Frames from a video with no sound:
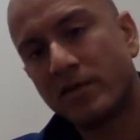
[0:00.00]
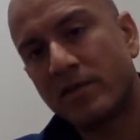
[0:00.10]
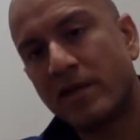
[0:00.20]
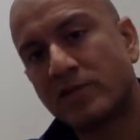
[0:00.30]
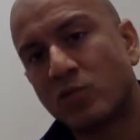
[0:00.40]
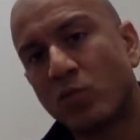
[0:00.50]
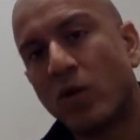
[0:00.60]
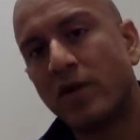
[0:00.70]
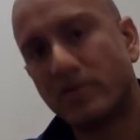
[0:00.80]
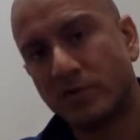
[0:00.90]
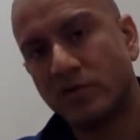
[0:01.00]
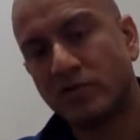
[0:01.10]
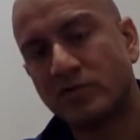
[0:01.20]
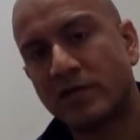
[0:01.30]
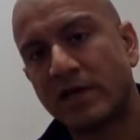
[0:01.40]
that's one
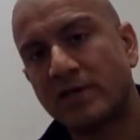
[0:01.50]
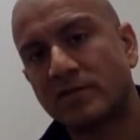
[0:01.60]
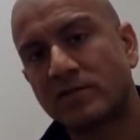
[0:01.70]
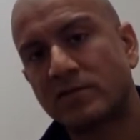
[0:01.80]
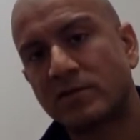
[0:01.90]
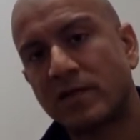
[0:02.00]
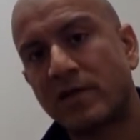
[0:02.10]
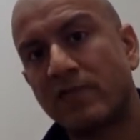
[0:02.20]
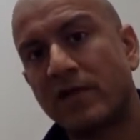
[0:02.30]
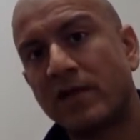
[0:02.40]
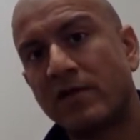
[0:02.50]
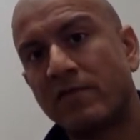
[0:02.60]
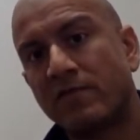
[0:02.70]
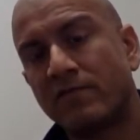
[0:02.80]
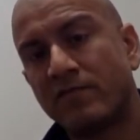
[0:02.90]
use case, and a
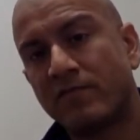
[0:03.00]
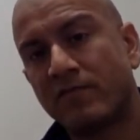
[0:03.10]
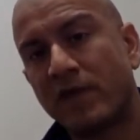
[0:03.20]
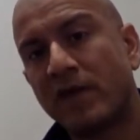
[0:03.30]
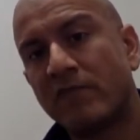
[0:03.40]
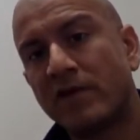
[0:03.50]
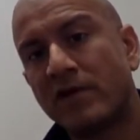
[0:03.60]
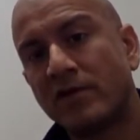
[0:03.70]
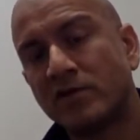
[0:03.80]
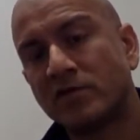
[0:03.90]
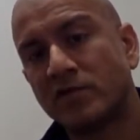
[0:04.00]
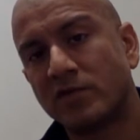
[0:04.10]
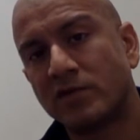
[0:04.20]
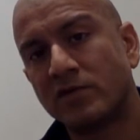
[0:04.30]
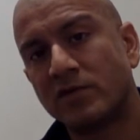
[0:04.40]
very
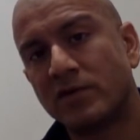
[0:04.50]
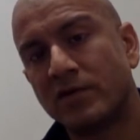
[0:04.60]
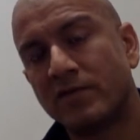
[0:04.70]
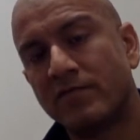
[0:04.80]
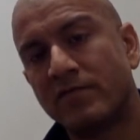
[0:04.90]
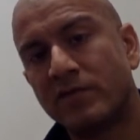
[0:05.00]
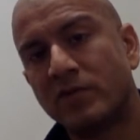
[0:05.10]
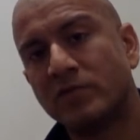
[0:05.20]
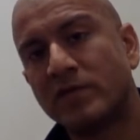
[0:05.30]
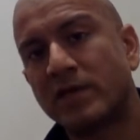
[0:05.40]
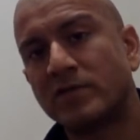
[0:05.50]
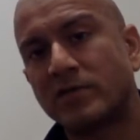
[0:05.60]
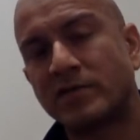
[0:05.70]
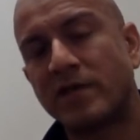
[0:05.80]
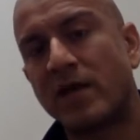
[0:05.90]
useful use case or
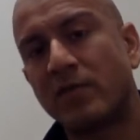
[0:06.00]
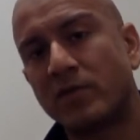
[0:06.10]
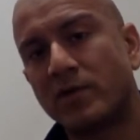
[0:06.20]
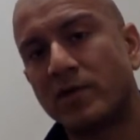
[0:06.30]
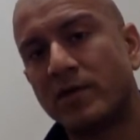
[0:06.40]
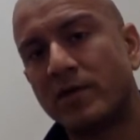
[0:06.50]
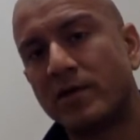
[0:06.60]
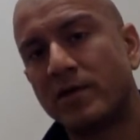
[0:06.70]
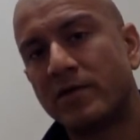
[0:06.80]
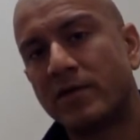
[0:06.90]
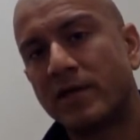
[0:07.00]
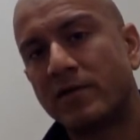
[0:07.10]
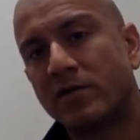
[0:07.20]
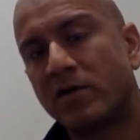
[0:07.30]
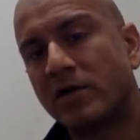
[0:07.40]
example that
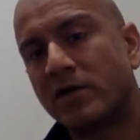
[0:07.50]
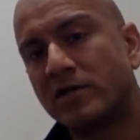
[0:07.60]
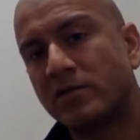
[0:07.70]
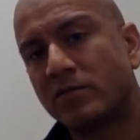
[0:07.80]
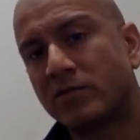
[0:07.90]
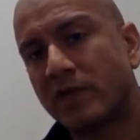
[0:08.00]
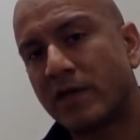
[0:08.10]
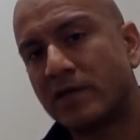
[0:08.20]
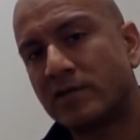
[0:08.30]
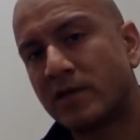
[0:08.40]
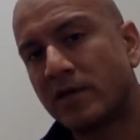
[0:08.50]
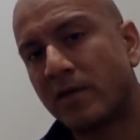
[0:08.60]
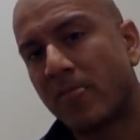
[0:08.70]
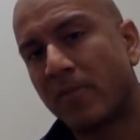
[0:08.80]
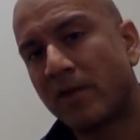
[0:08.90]
the Cartesian plane is.
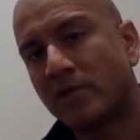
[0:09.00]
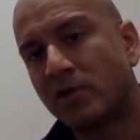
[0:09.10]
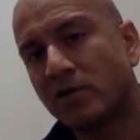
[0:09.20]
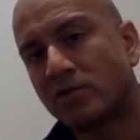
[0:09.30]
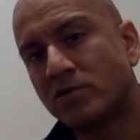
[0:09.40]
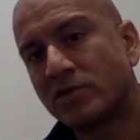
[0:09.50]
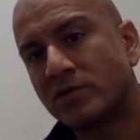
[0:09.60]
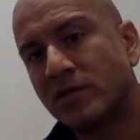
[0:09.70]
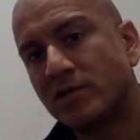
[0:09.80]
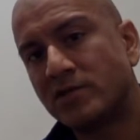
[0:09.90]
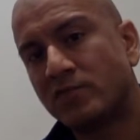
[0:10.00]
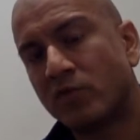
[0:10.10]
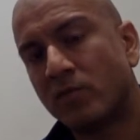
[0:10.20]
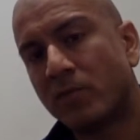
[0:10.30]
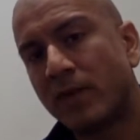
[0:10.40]
But it also is not just for
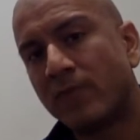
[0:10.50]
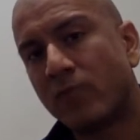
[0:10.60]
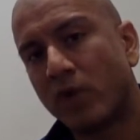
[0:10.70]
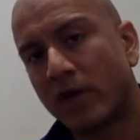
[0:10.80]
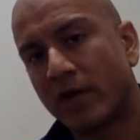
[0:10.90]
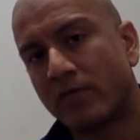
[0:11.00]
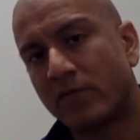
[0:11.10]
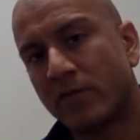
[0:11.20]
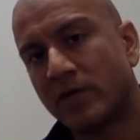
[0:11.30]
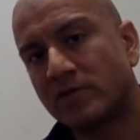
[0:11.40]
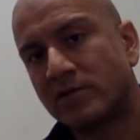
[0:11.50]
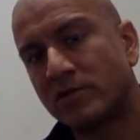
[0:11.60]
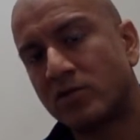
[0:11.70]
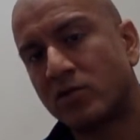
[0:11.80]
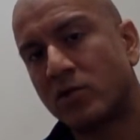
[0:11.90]
pinpointing
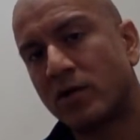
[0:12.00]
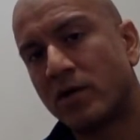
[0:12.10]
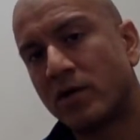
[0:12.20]
information or